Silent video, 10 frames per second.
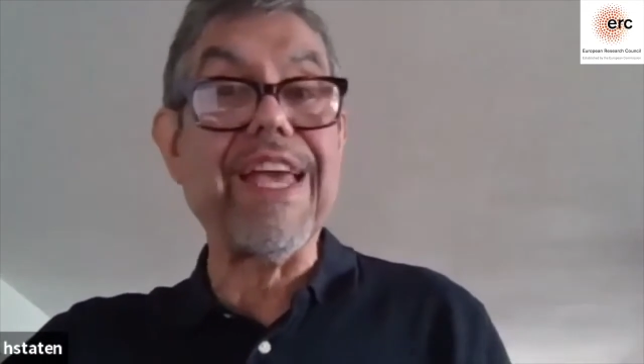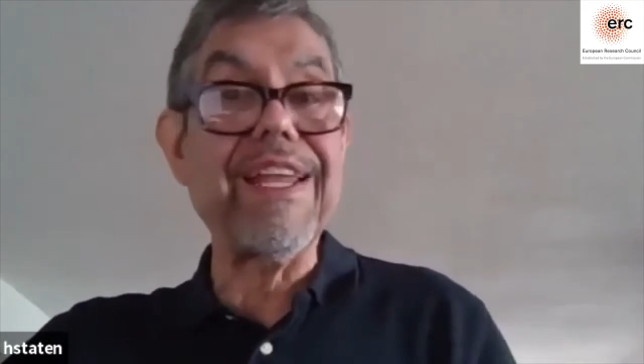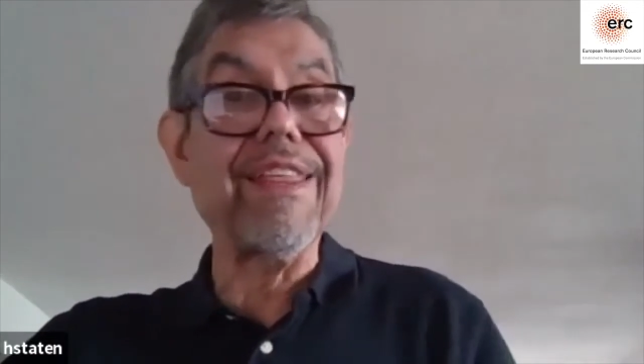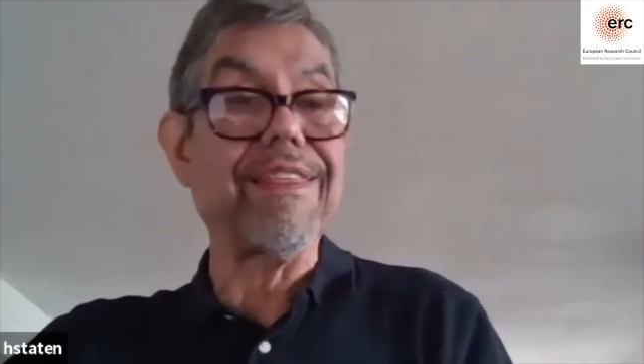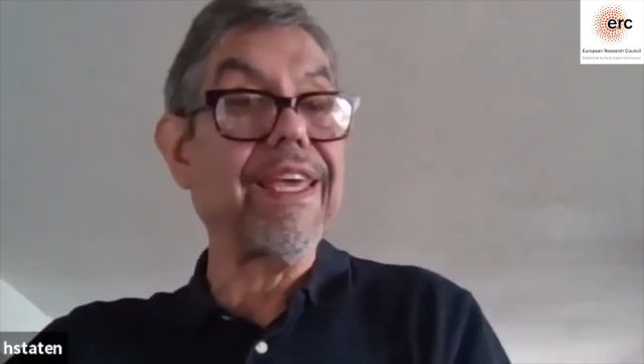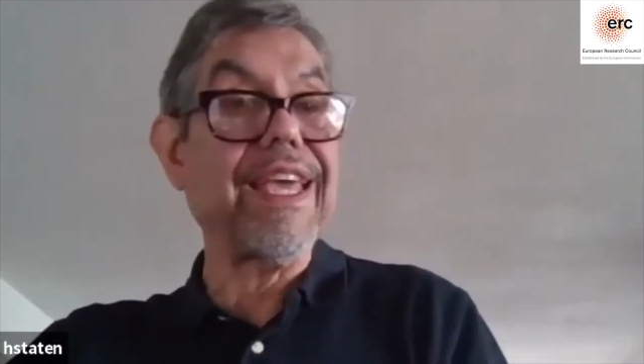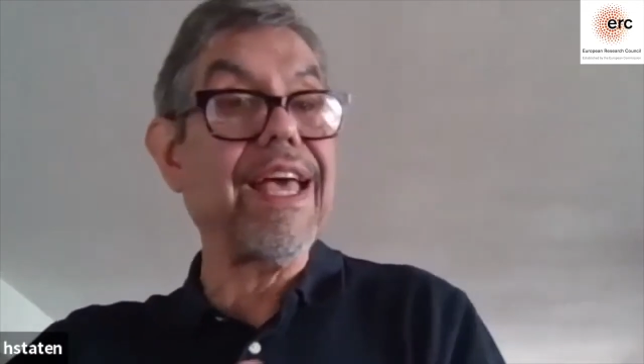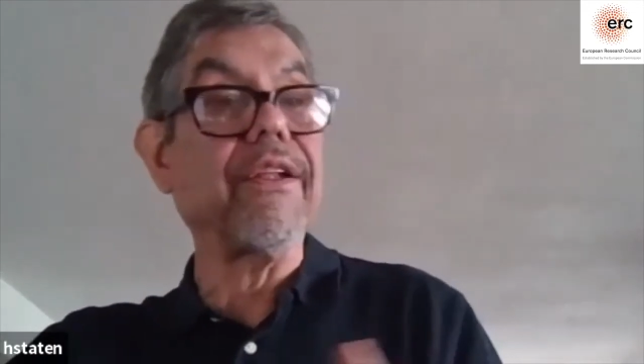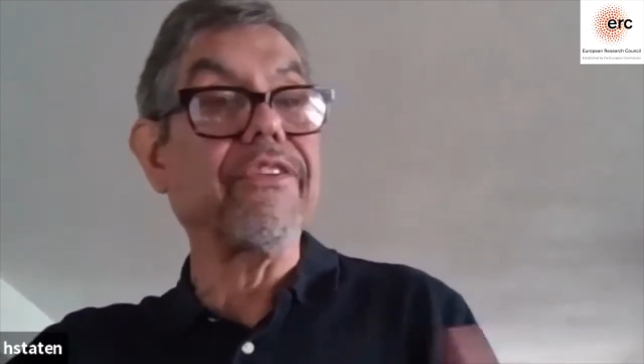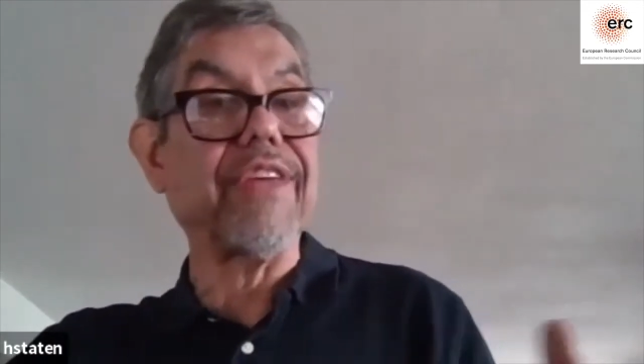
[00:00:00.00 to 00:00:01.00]
anything
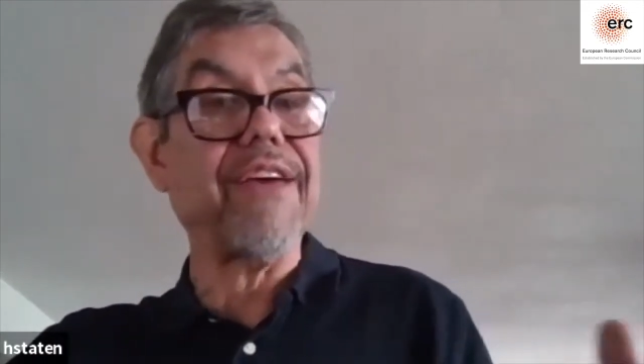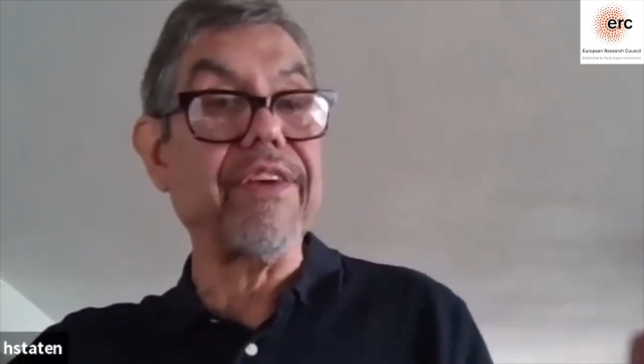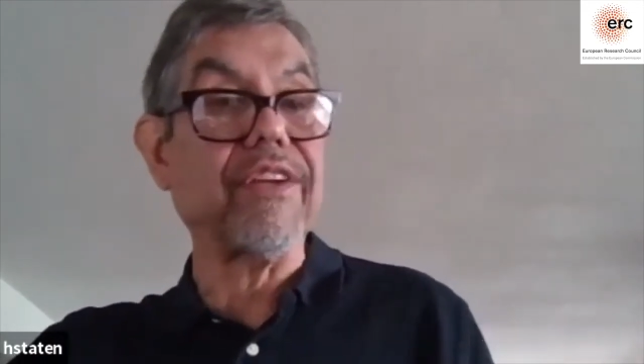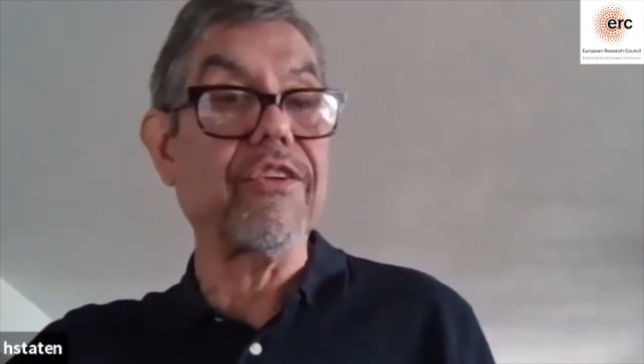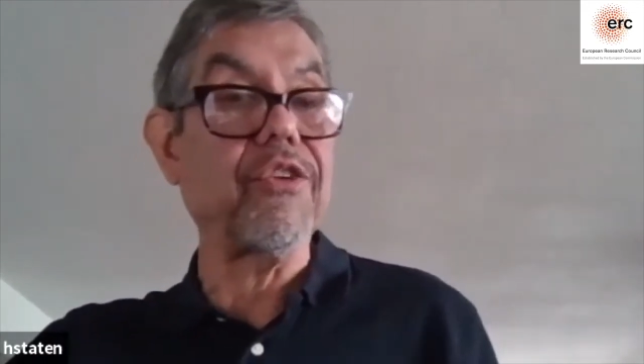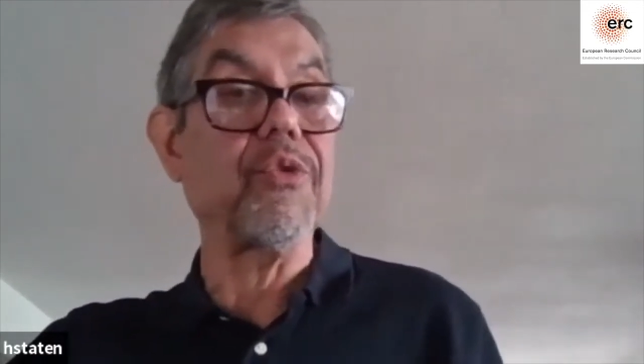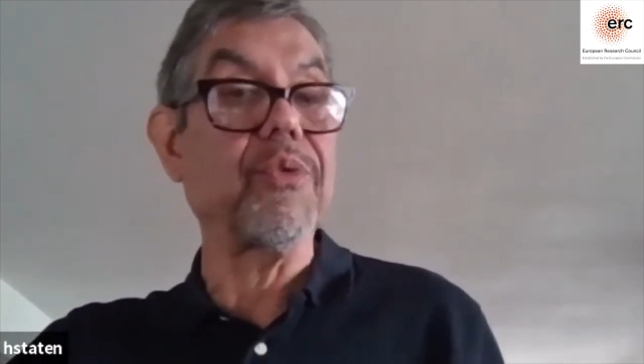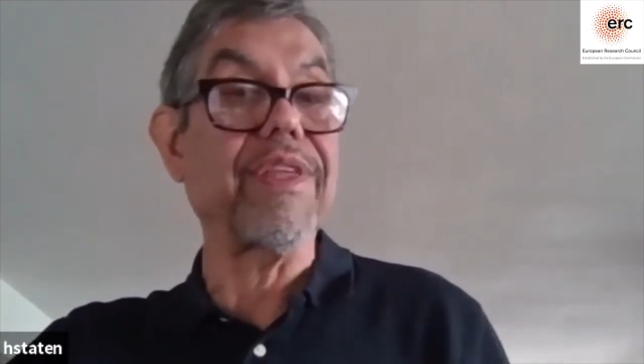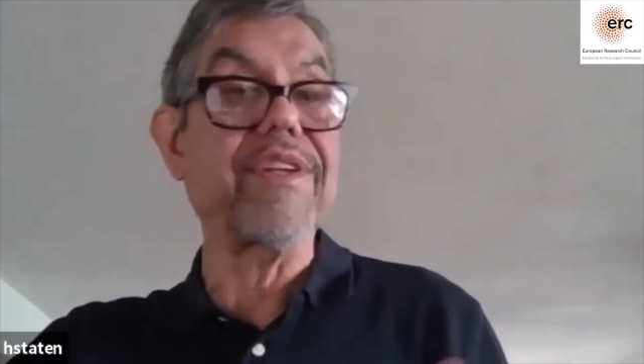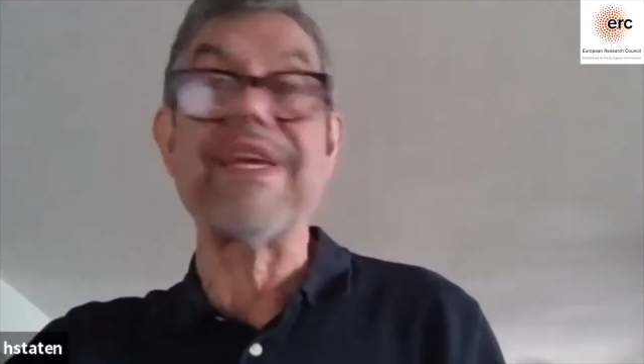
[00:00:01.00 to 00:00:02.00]
else having to do with
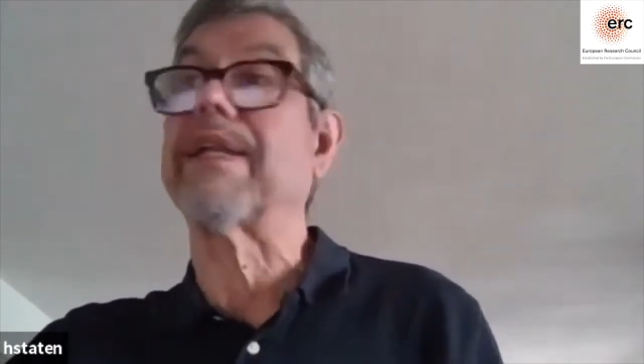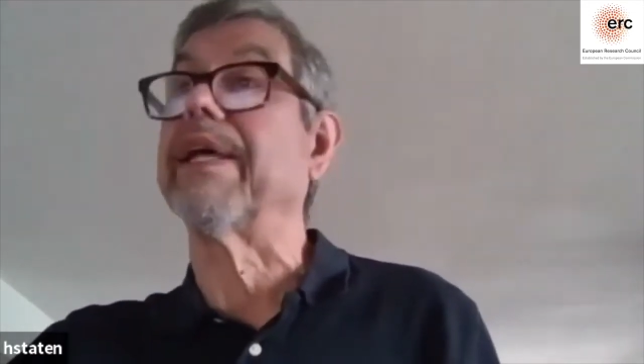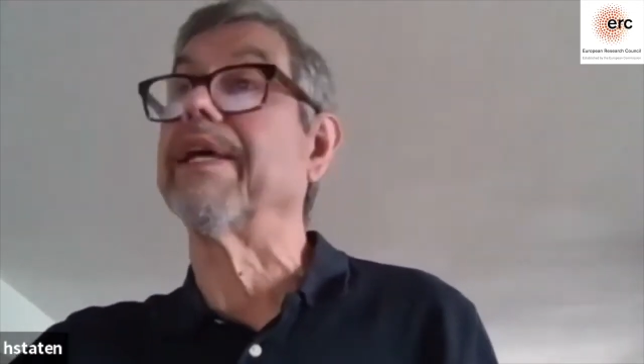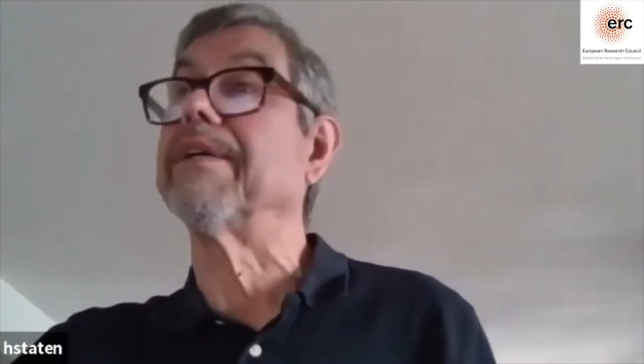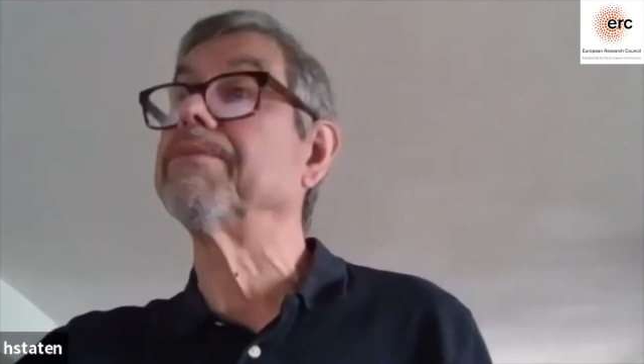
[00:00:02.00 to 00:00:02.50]
the techne.